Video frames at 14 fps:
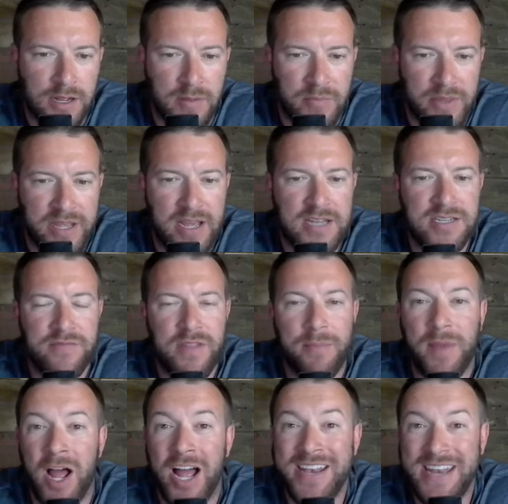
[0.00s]
because of the
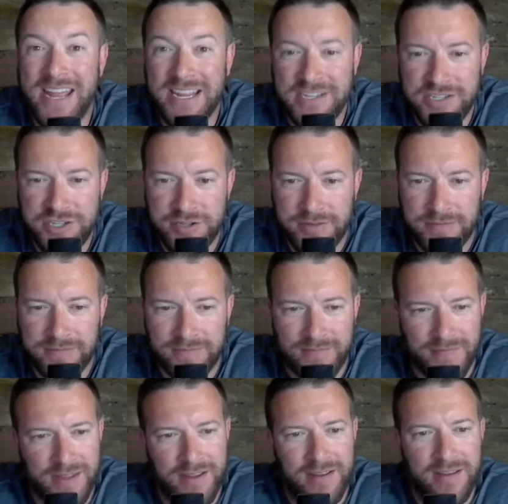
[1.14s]
bondage,
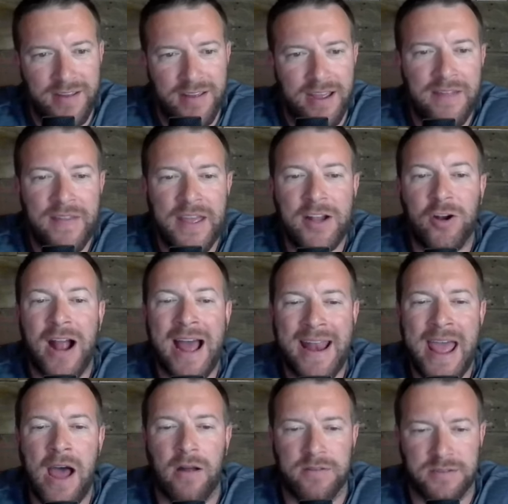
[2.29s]
and they cried
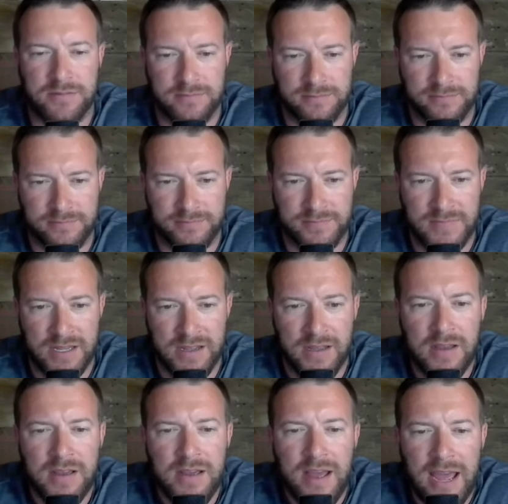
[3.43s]
out.
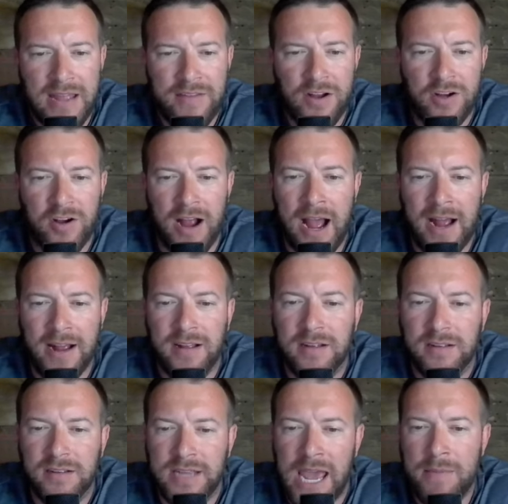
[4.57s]
And their cry
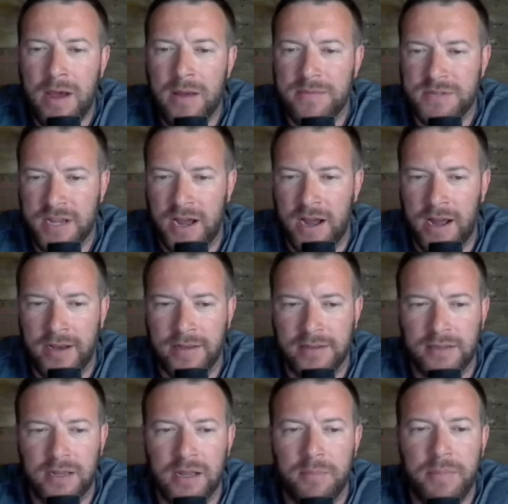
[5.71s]
came up to God
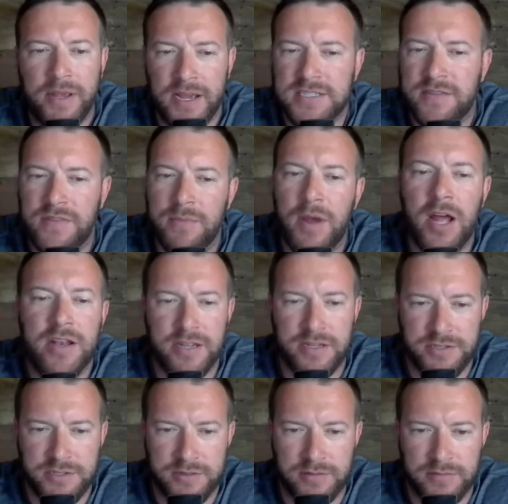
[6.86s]
because of the
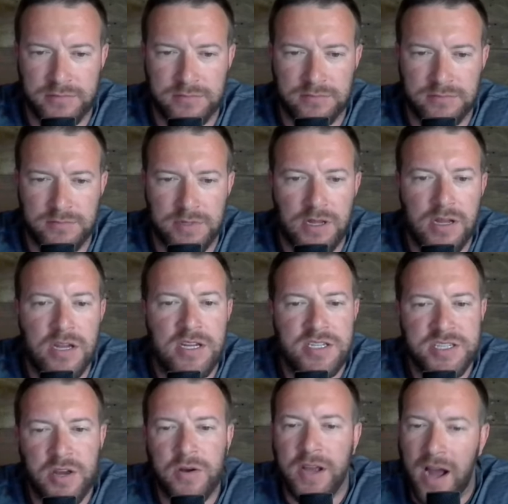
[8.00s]
bondage.
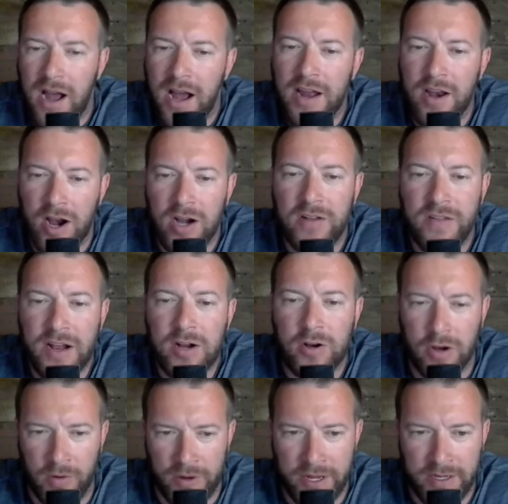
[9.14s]
So God heard their
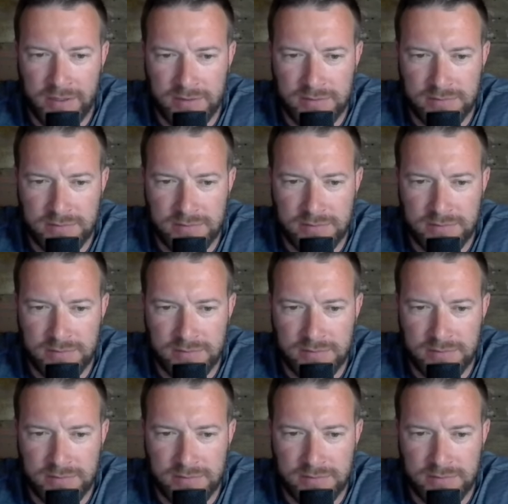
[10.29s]
groaning.